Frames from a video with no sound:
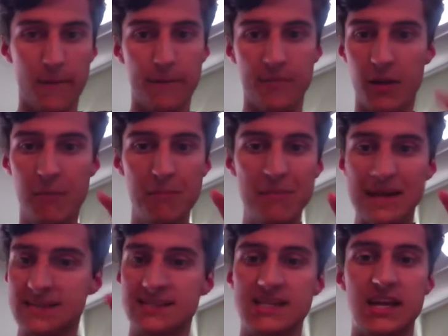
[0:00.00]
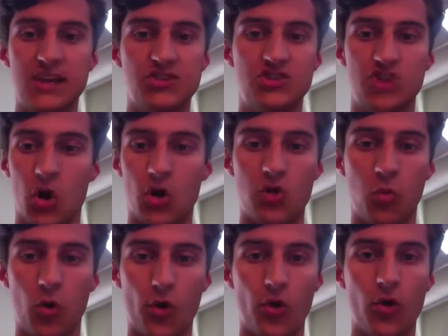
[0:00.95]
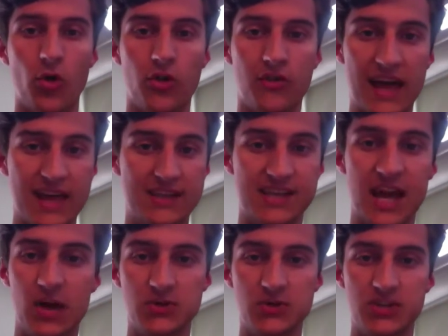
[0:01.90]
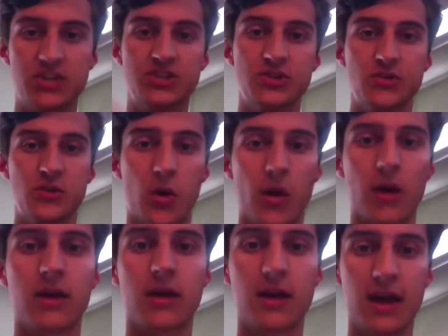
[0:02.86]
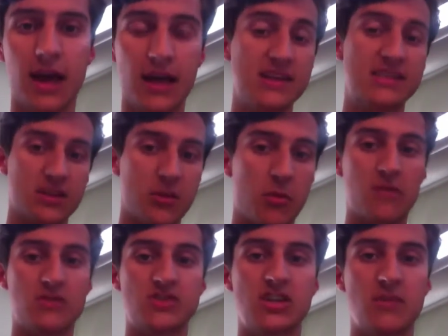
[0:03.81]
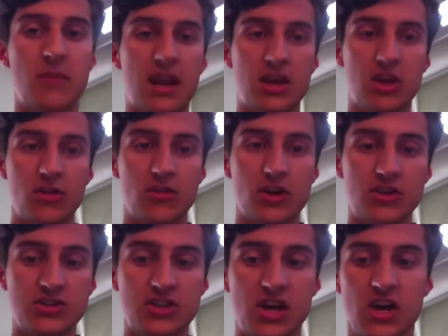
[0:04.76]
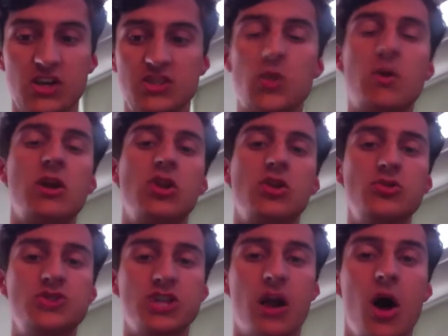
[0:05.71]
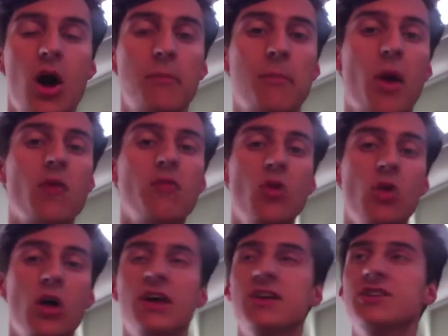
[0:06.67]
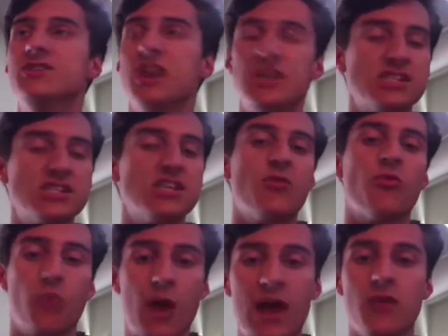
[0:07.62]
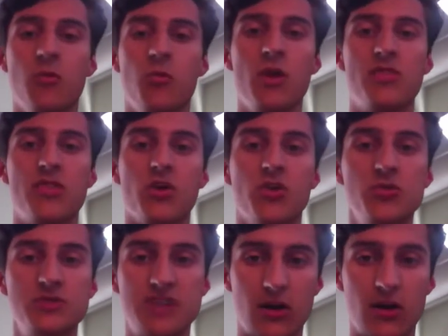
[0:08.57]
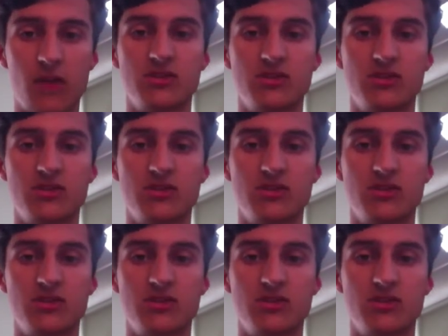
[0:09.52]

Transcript: amazing dark world that is Hell's Kitchen, New York, at least in the Marvel Cinematic Universe. So in conclusion, Marvel does it right with their new Daredevil